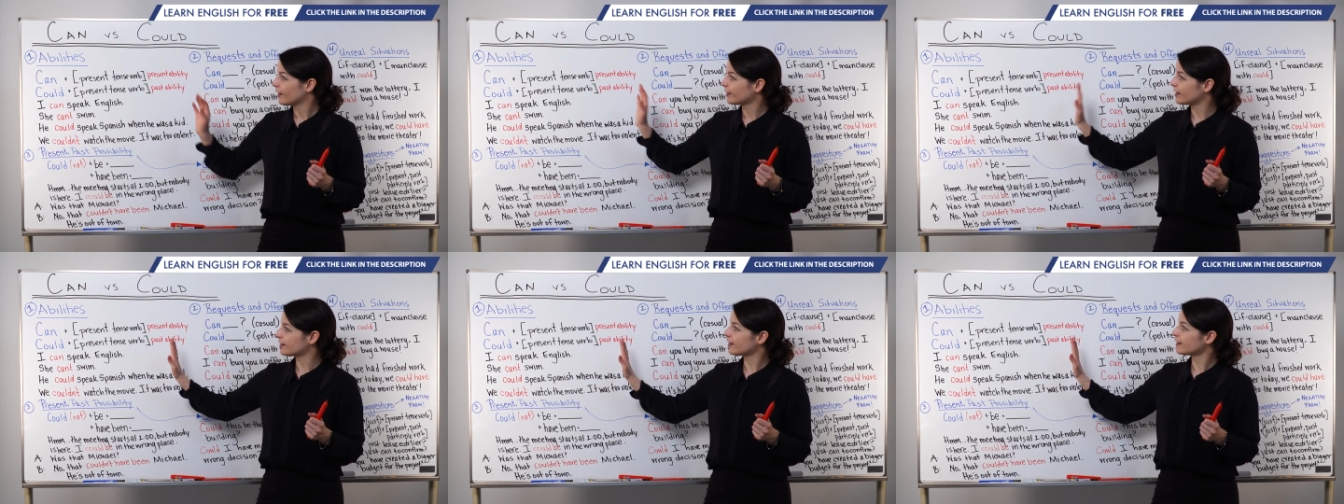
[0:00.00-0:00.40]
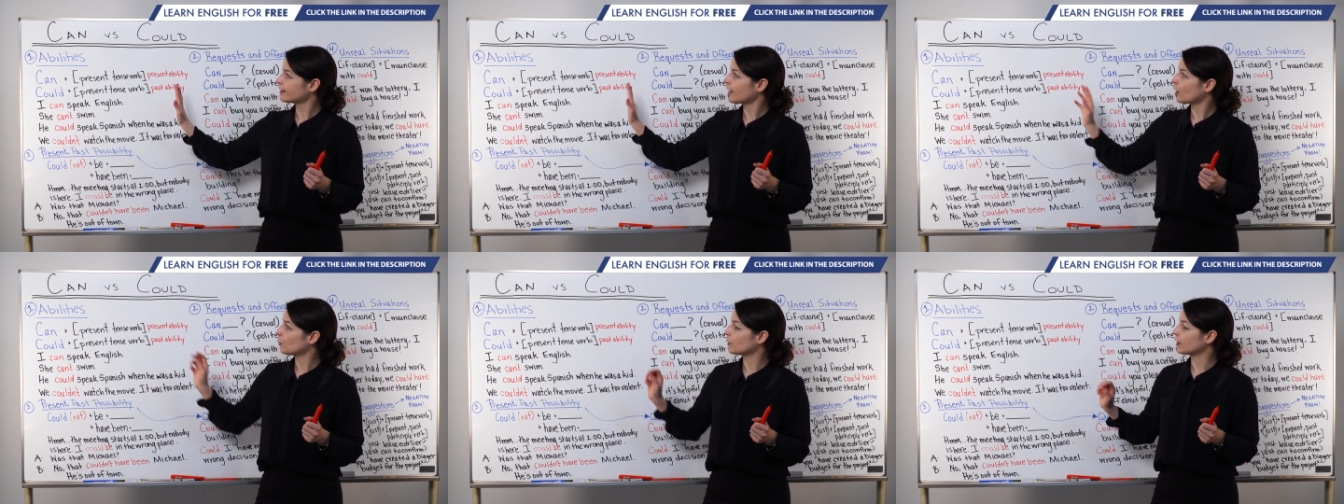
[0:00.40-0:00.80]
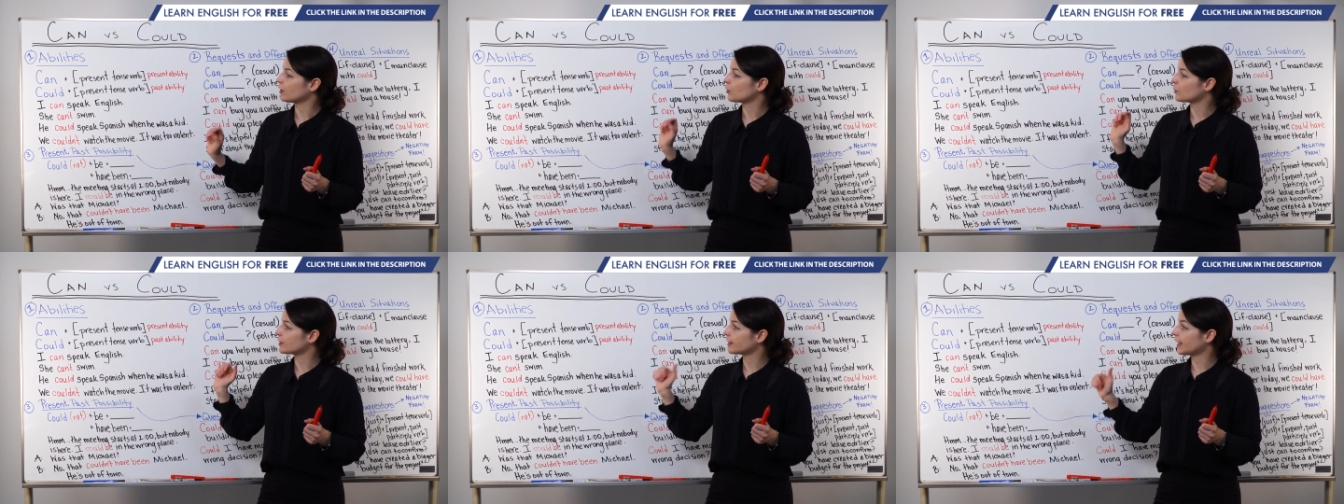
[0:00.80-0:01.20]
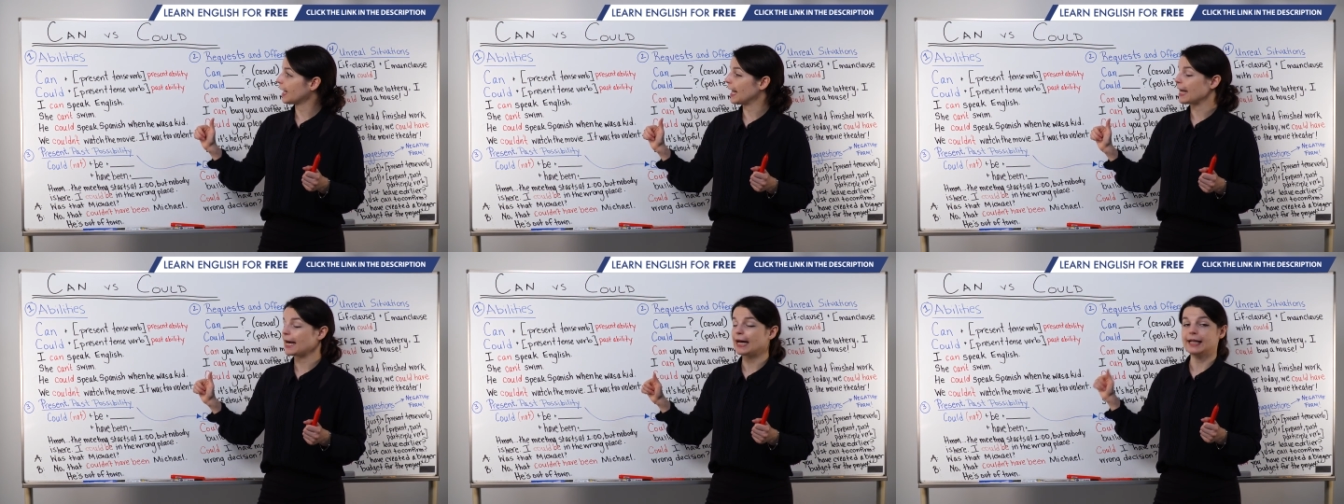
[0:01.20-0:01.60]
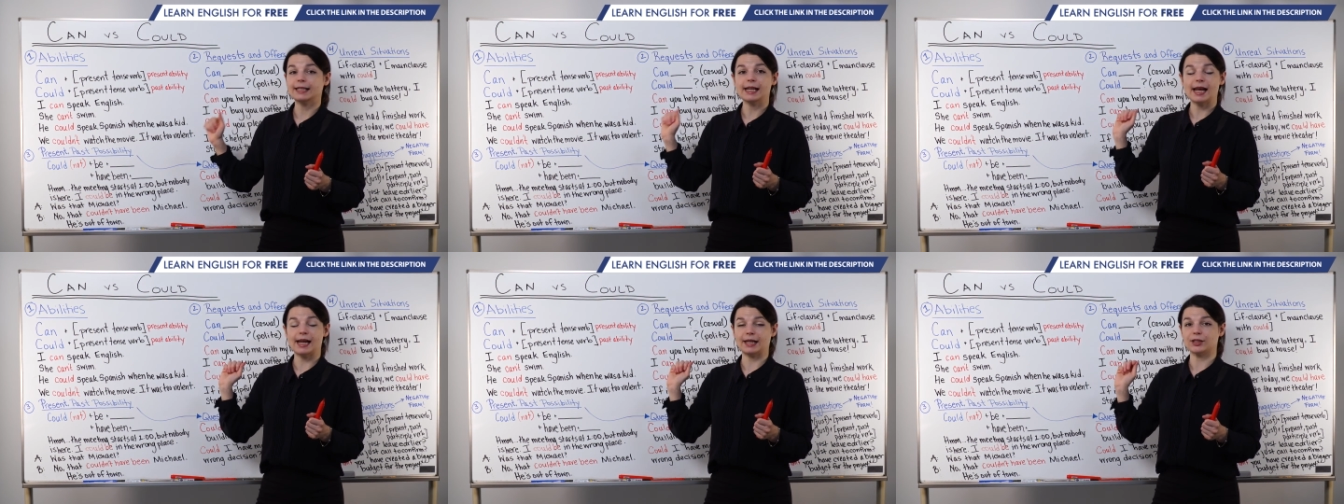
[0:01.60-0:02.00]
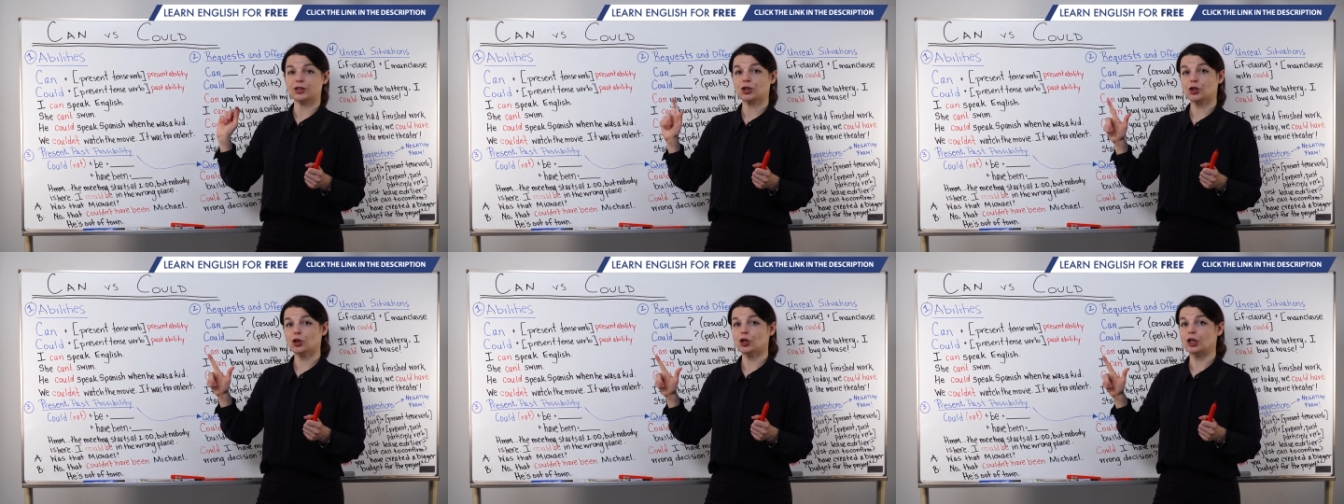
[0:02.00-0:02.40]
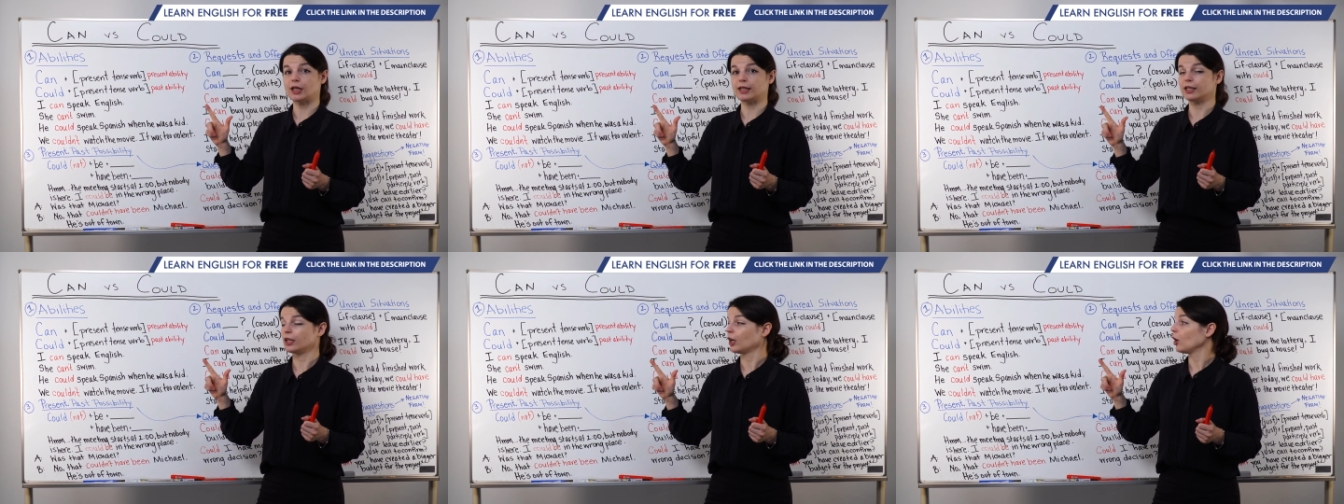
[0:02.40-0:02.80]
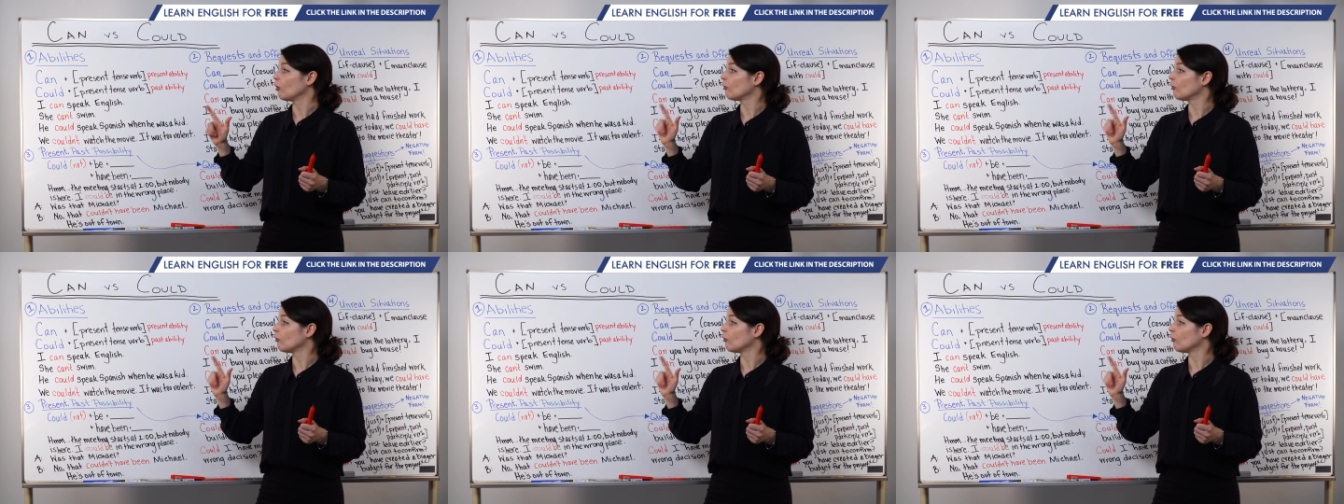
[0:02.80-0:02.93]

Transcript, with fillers: this is how we use can and could